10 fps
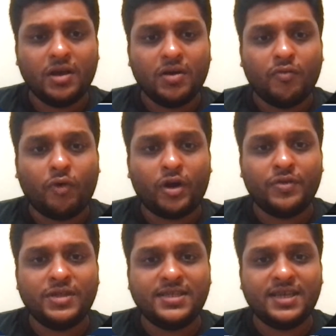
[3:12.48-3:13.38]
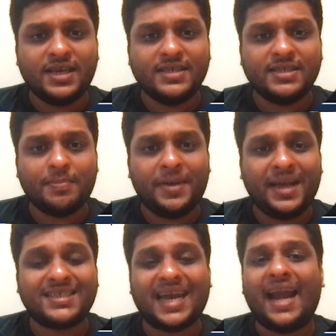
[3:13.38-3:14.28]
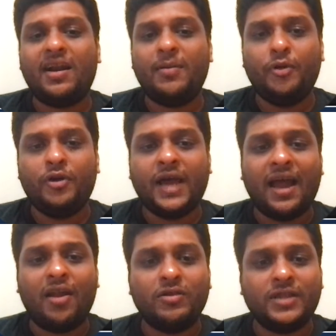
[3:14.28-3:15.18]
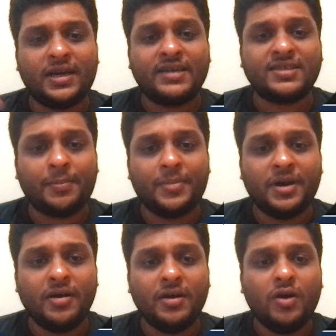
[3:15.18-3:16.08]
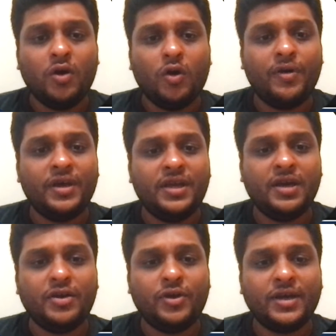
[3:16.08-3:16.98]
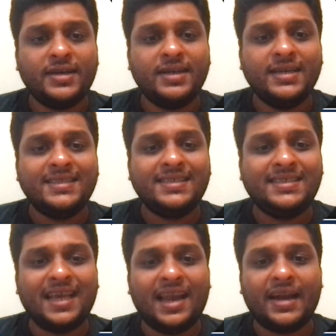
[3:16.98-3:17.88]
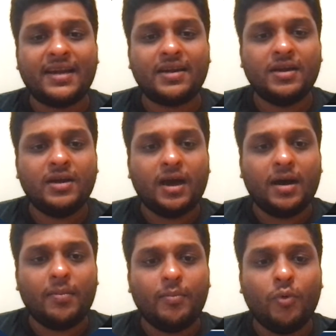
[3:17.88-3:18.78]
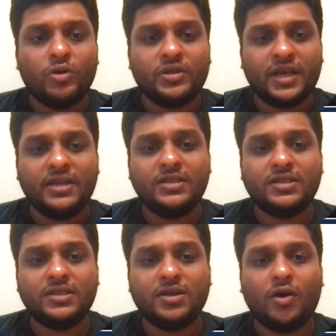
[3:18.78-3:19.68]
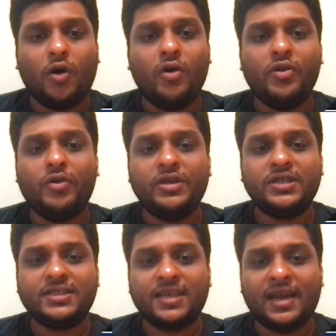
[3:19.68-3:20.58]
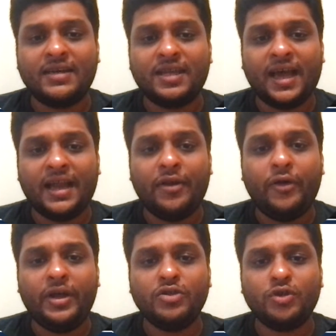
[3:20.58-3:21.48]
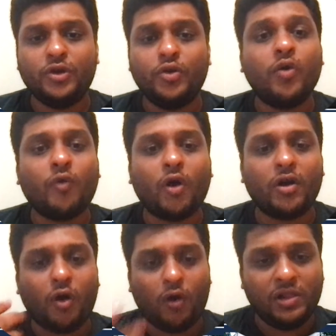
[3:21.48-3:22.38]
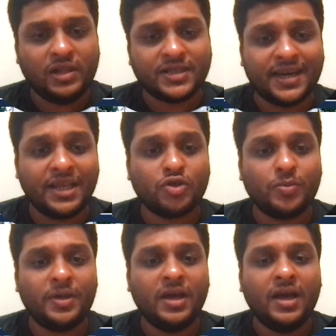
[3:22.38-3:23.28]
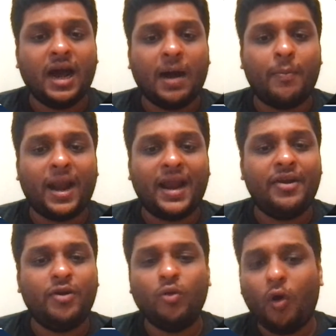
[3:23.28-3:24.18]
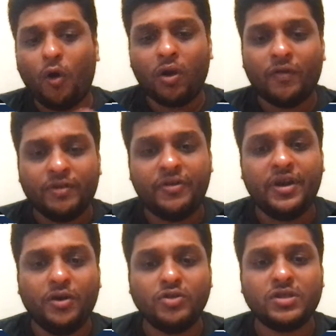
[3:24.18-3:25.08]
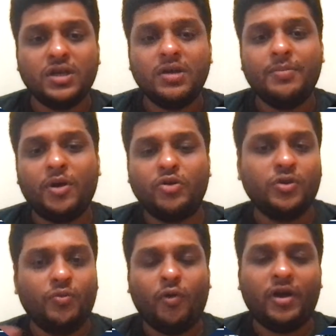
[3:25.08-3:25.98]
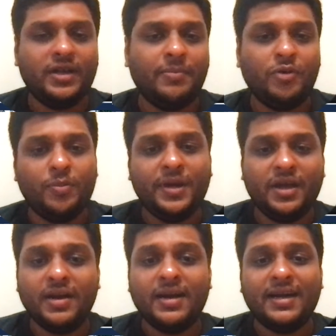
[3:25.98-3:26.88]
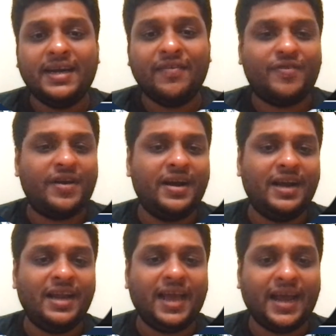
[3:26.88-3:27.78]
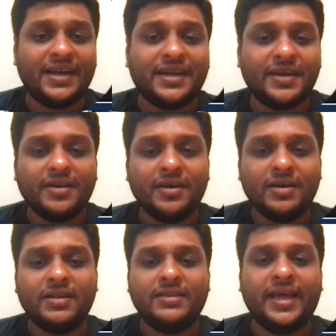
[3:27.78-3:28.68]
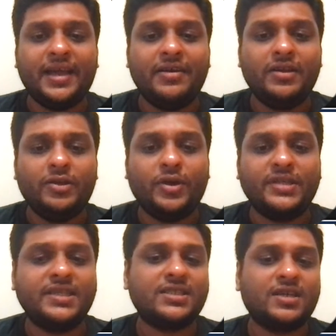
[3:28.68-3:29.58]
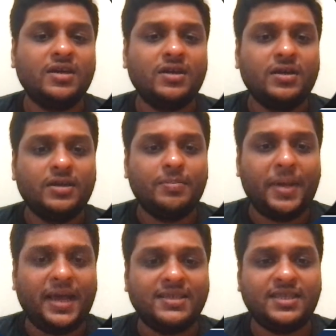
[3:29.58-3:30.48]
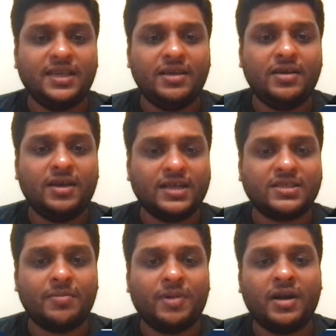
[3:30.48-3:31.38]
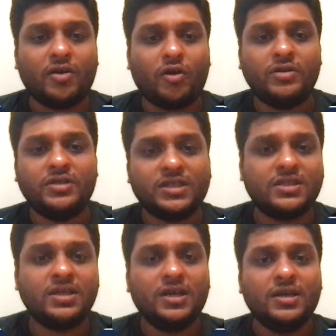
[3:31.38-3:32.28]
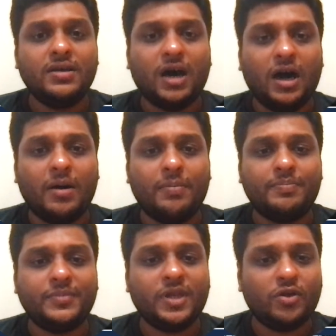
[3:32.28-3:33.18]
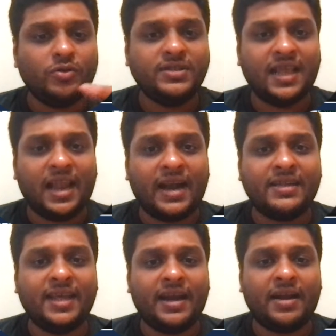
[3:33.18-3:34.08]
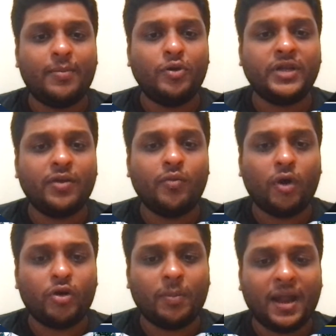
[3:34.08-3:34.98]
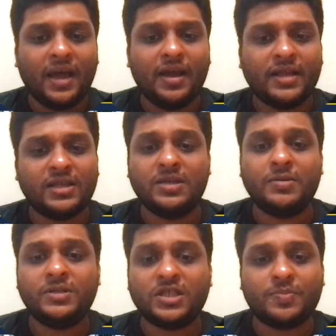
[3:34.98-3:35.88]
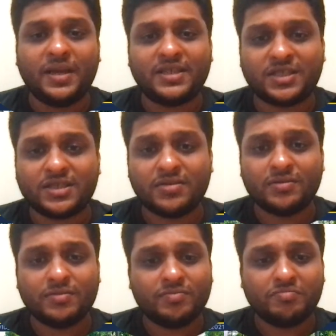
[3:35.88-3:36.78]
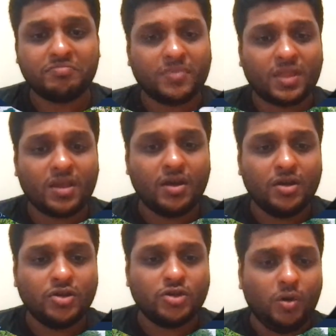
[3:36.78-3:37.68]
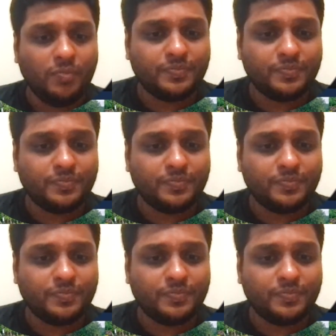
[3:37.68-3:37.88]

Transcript: What you will see is a paste attribute dialog that gets appeared. Over here you can select more things, or you can just select the LUT. So you don't want all the settings to be applied to all of the videos because you want them to be differently edited. Then you can just paste the custom LUT or just select the attribute that you want to apply and then just paste. So